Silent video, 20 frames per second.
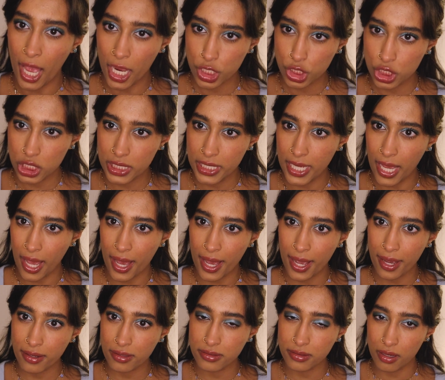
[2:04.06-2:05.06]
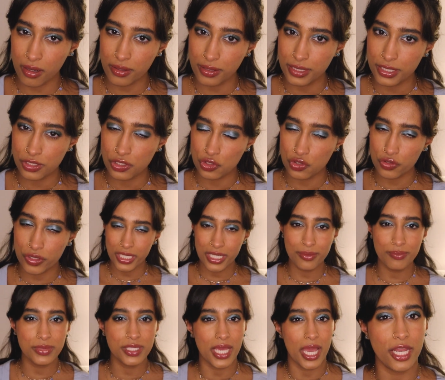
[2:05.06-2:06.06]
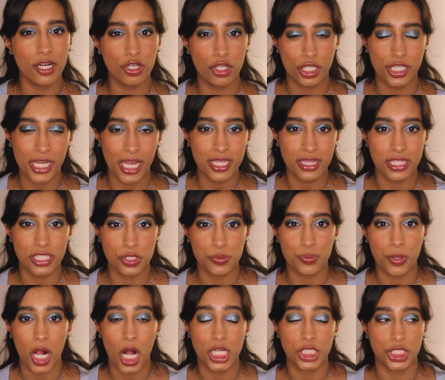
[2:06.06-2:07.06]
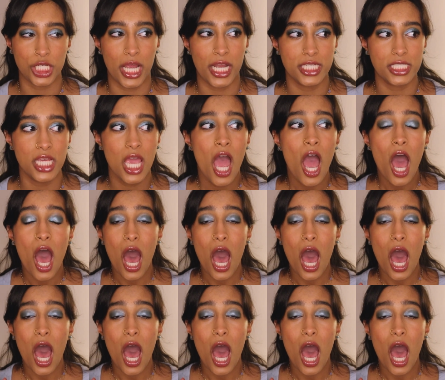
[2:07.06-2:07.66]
actually act on these dreams and create this project.